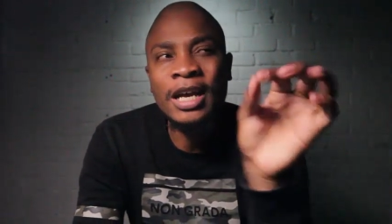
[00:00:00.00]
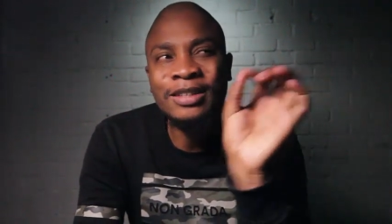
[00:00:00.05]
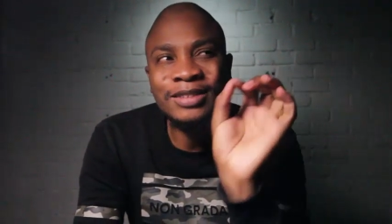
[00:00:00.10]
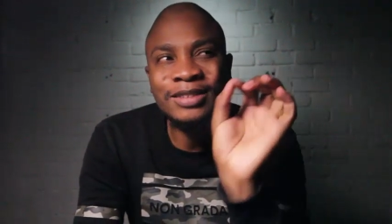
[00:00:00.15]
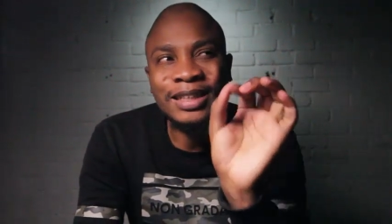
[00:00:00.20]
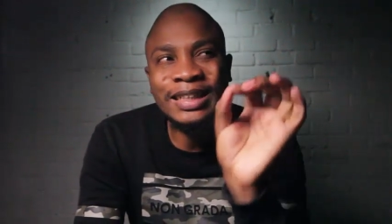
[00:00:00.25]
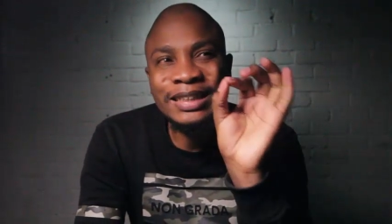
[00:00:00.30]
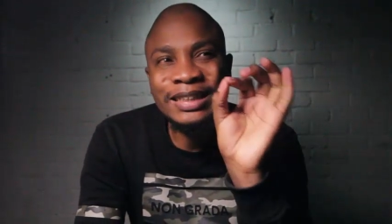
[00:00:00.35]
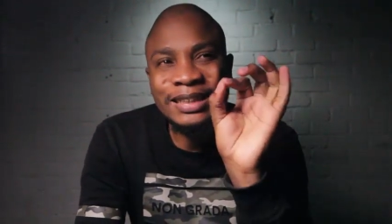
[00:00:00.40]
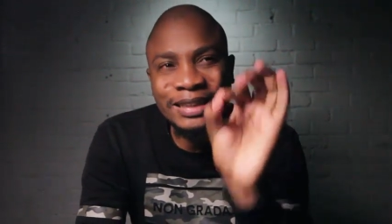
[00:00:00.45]

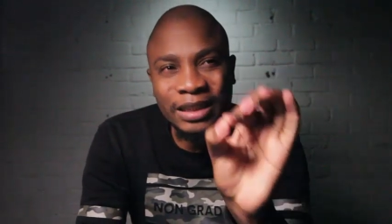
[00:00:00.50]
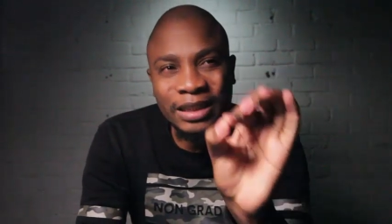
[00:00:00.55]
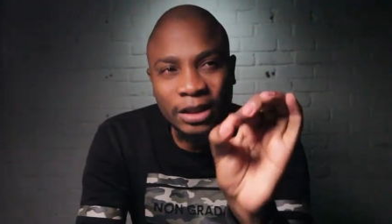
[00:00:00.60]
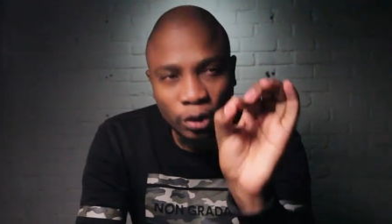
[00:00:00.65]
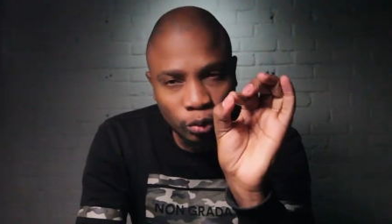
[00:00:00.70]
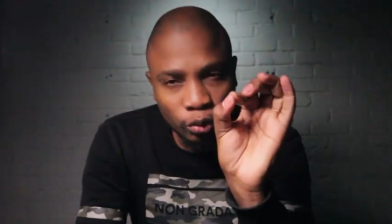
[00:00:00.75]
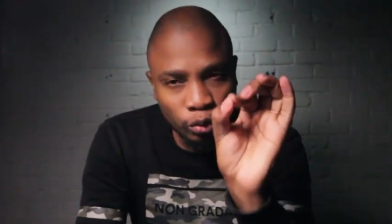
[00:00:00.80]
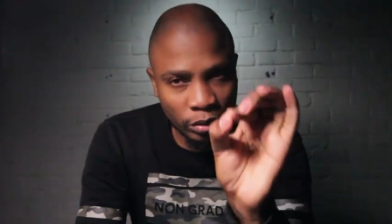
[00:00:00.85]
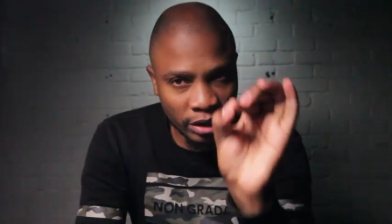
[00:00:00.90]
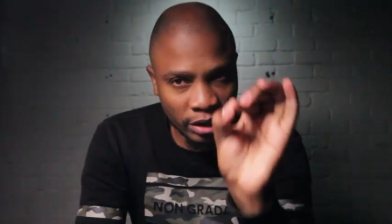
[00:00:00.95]
So it
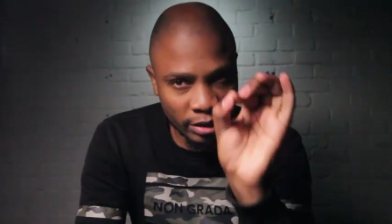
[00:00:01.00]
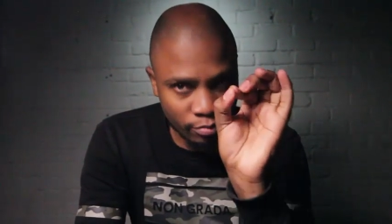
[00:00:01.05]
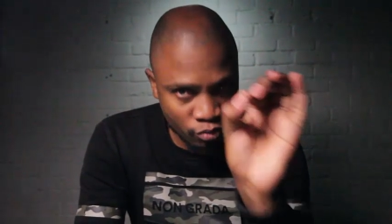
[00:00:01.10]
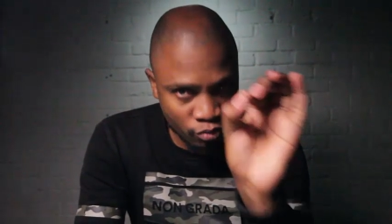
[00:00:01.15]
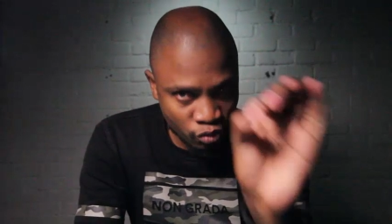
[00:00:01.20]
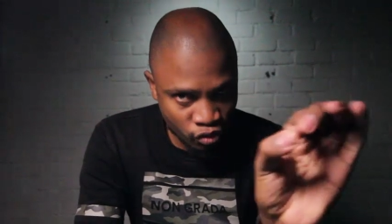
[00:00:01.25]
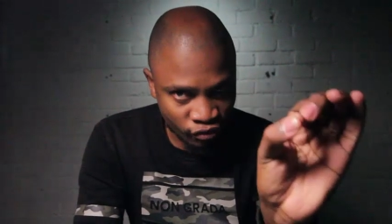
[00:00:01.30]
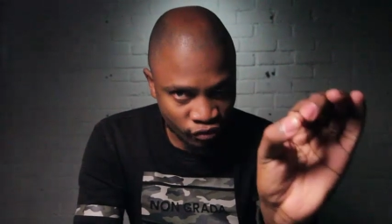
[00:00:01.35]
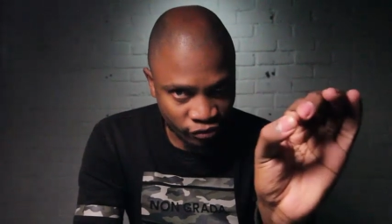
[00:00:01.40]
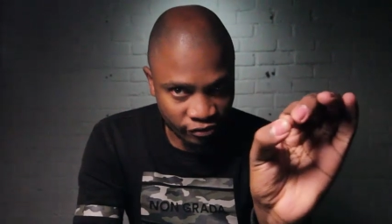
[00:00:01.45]
seeks to
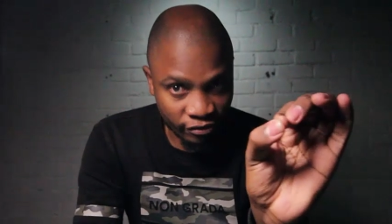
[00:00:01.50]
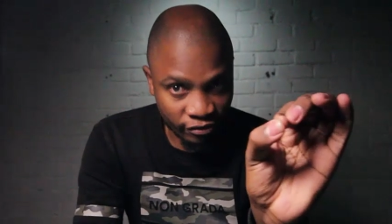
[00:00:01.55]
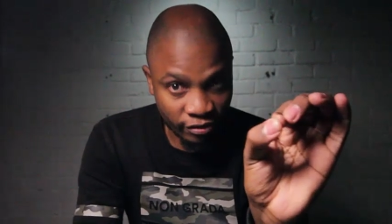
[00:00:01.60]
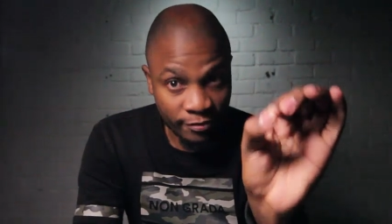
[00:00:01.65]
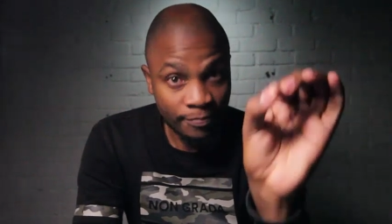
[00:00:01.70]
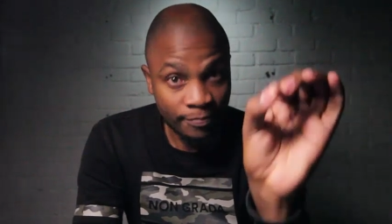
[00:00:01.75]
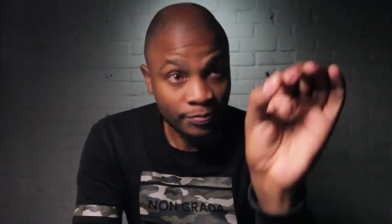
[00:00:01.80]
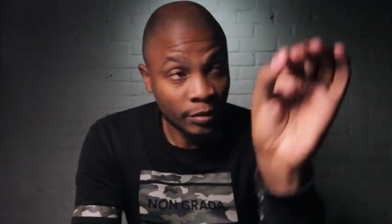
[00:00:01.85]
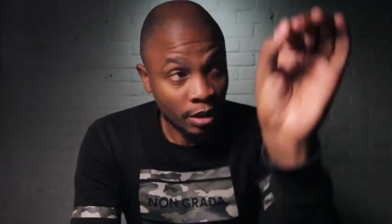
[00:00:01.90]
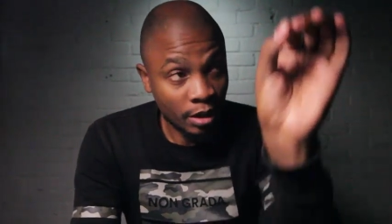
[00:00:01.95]
remove
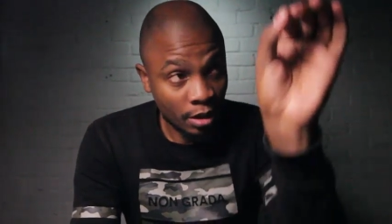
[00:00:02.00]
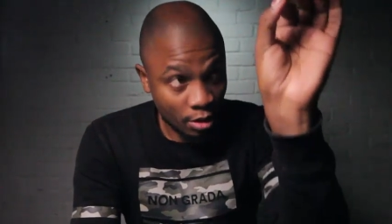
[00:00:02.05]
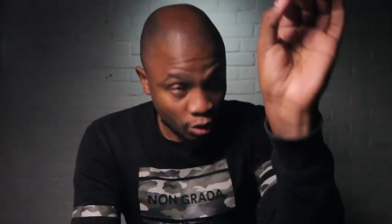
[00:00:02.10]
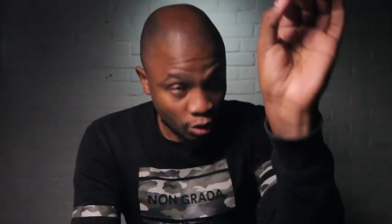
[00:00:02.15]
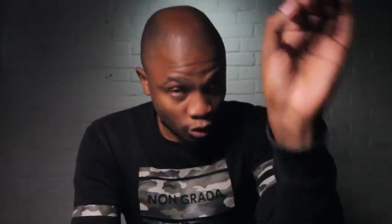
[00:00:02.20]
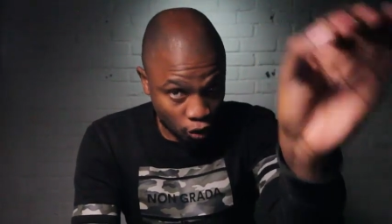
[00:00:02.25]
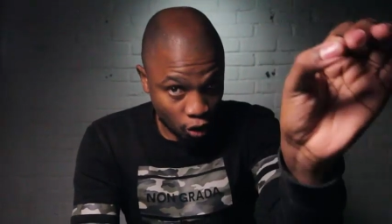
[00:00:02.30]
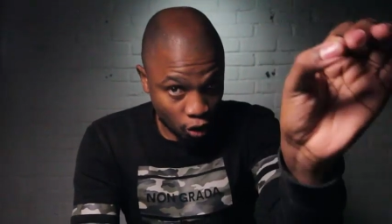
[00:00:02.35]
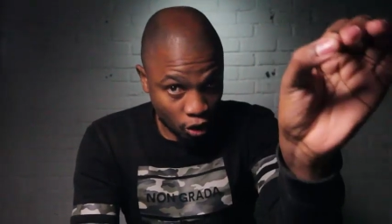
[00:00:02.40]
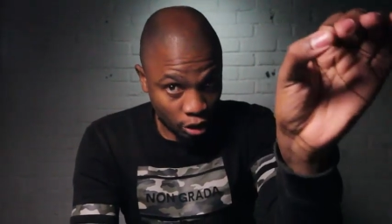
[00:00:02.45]

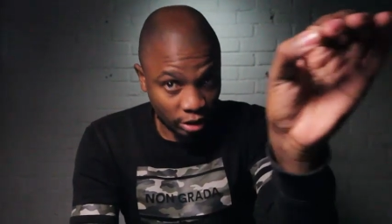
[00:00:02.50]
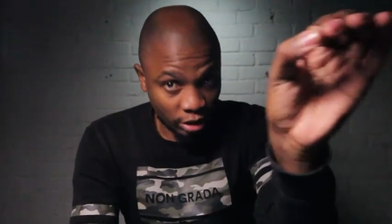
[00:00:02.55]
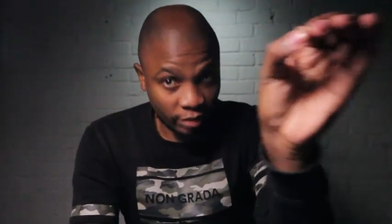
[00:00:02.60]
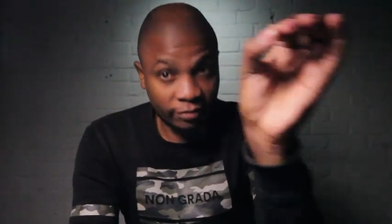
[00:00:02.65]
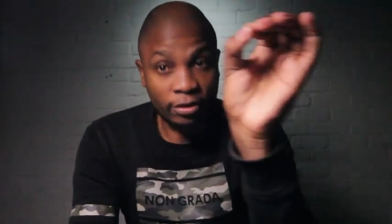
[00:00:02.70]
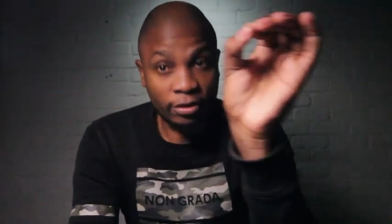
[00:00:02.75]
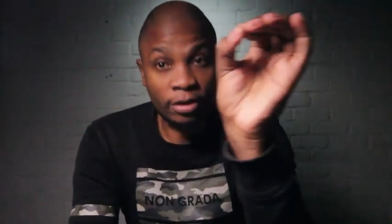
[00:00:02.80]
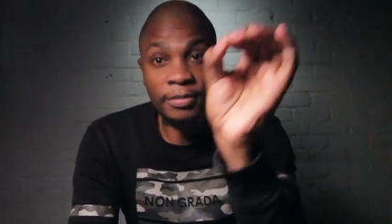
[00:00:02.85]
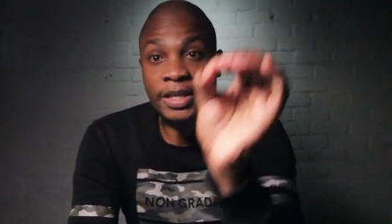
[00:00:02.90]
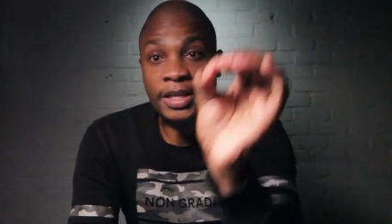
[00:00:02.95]
God
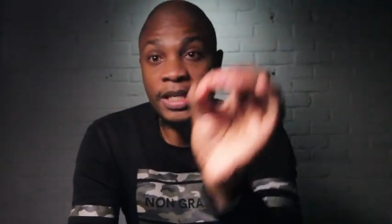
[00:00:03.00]
from